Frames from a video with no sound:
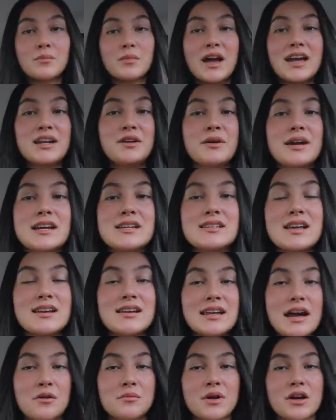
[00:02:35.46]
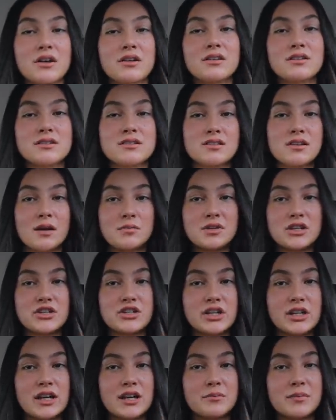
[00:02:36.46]
But anyways, now I'm not gonna stop
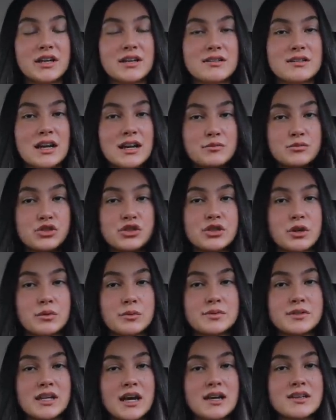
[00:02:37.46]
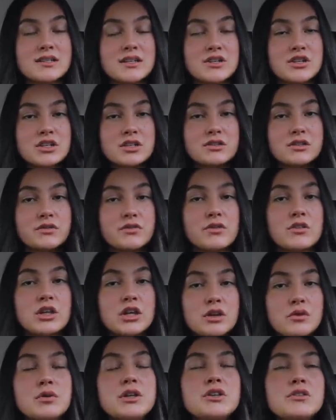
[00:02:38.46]
touching it because I'm so obsessed. It just,
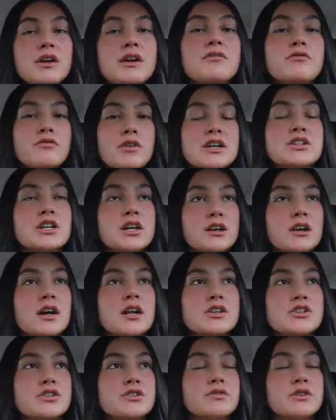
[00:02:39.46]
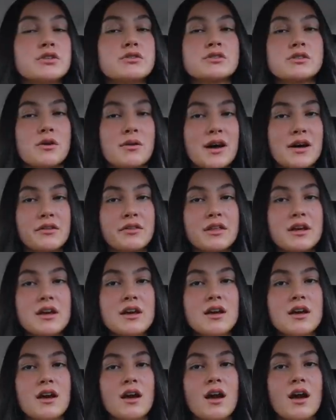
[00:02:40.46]
you know, when you get a fresh haircut, it just feels so
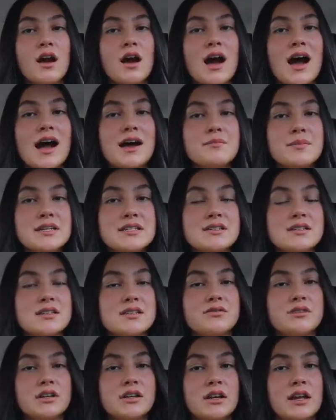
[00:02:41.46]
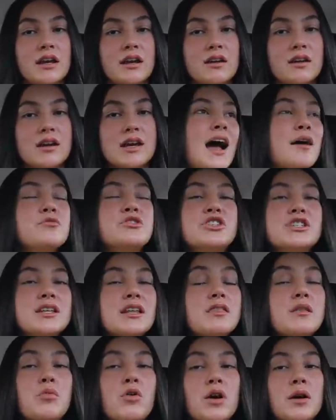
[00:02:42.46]
healthy. I miss this feeling. I was just
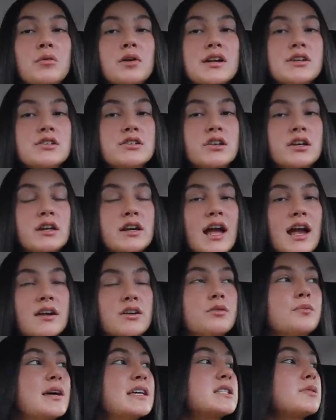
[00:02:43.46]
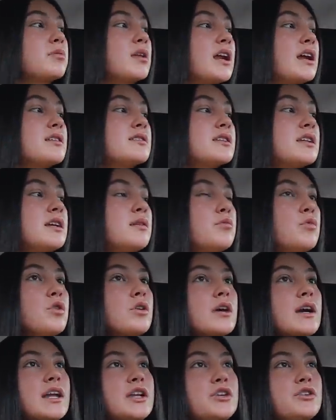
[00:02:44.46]
at the point where I just couldn't handle my split ends
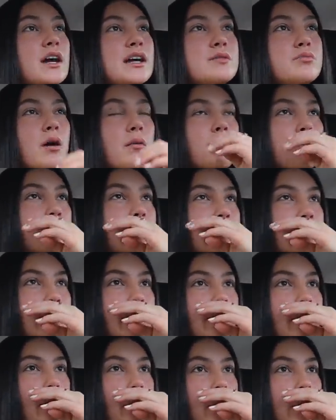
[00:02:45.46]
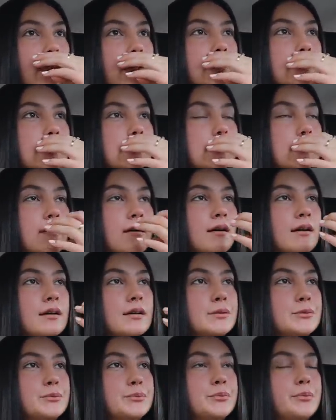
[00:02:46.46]
anymore, and you guys probably didn't notice,
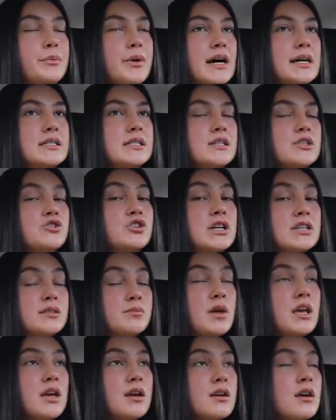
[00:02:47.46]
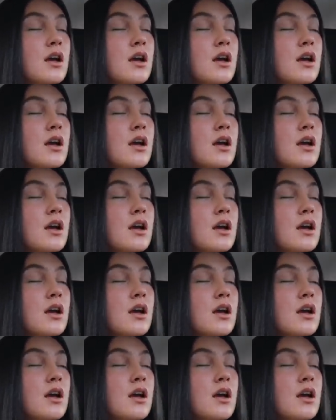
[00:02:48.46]
but trust me,